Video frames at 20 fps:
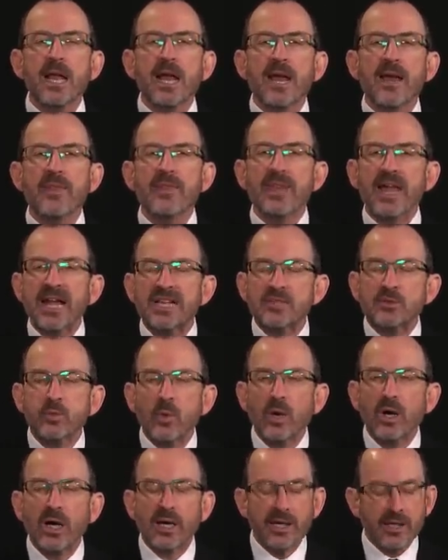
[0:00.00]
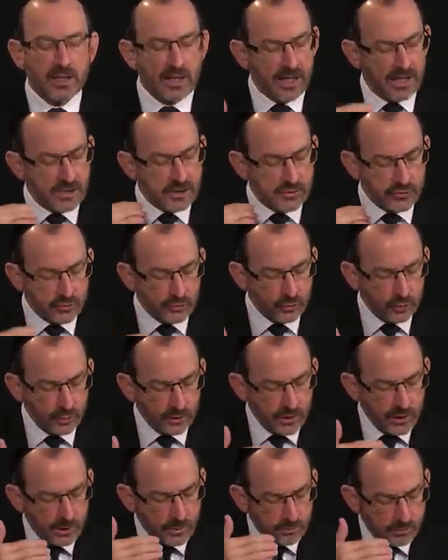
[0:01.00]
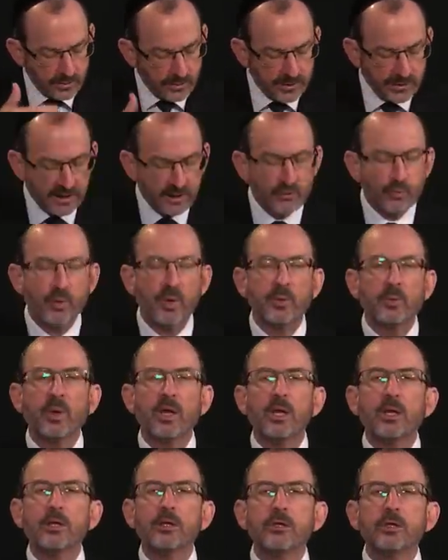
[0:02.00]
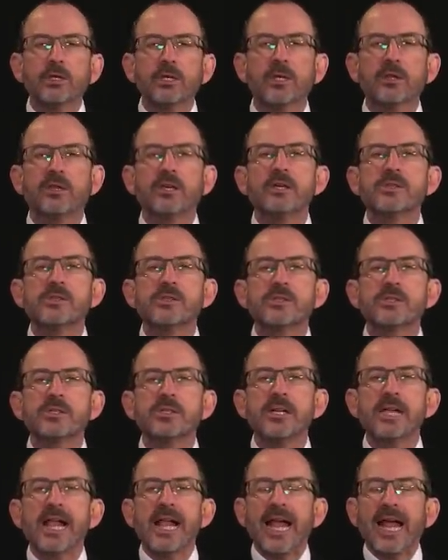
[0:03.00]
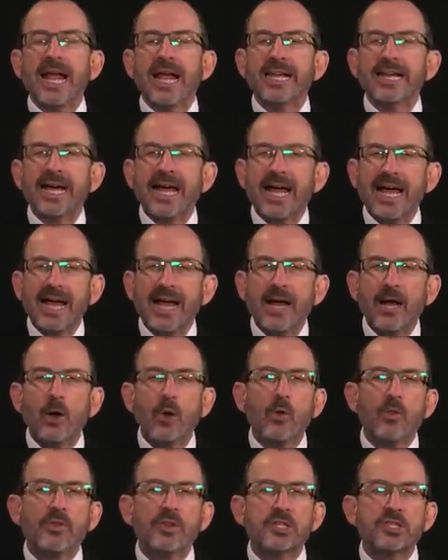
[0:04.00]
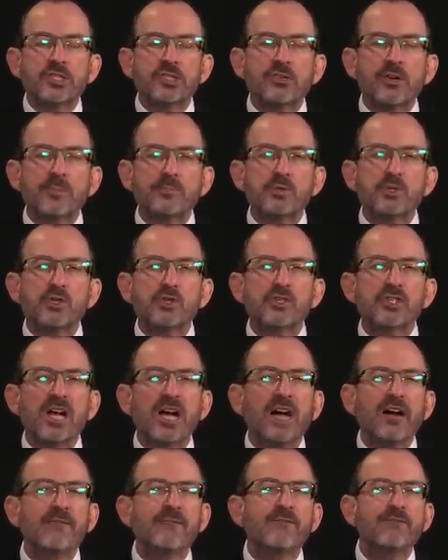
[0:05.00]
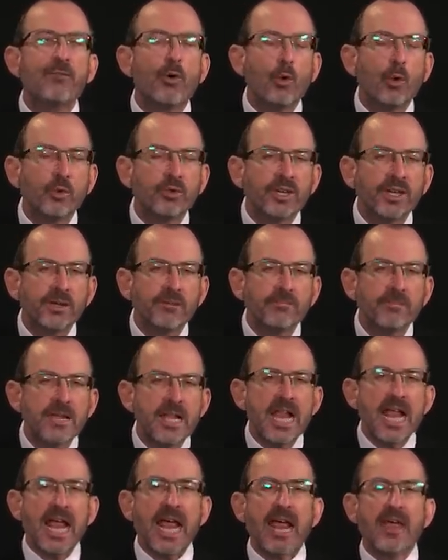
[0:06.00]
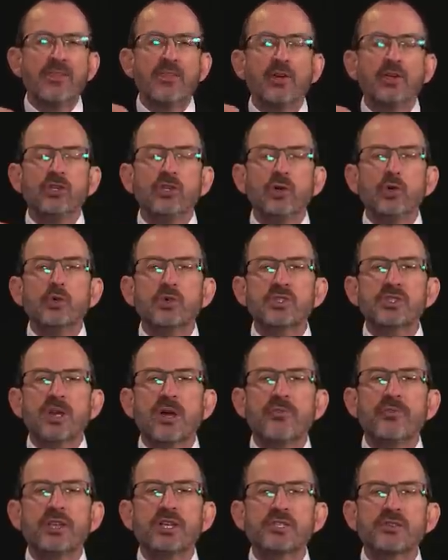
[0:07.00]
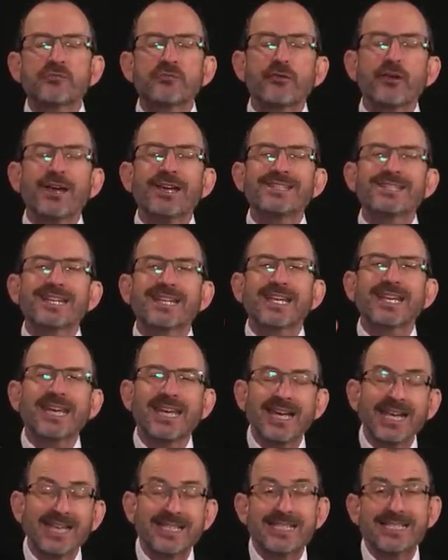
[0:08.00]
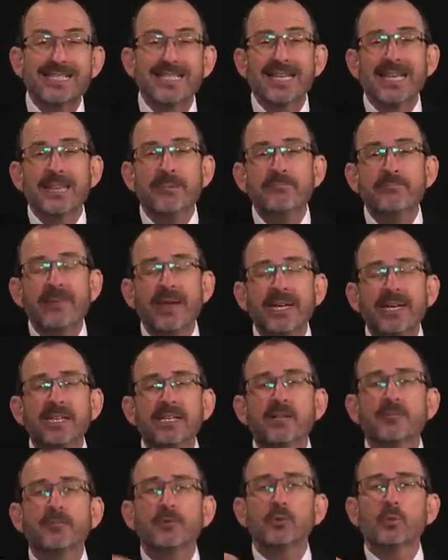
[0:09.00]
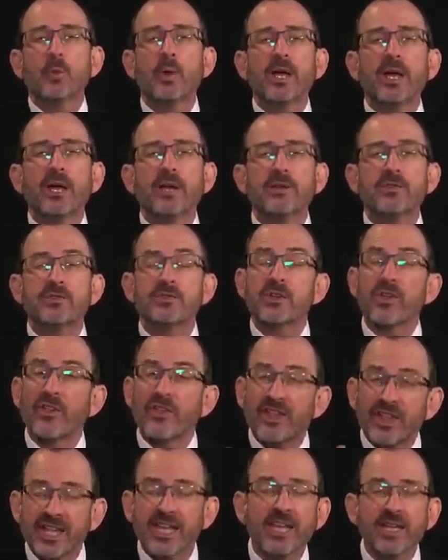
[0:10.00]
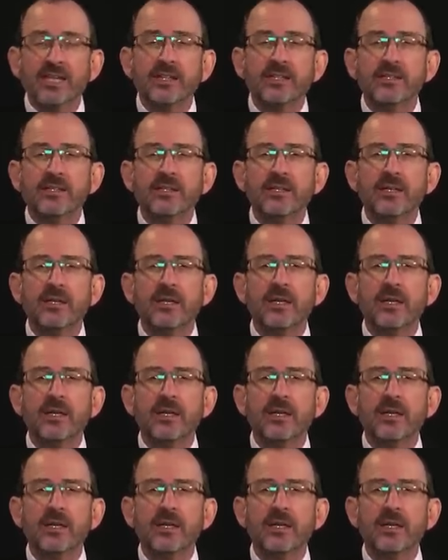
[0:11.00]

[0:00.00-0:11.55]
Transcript: And that's why I truly believe when we look at this and how this scripture is unfolding, and the use of this phrase "kets" in many different ways, the end.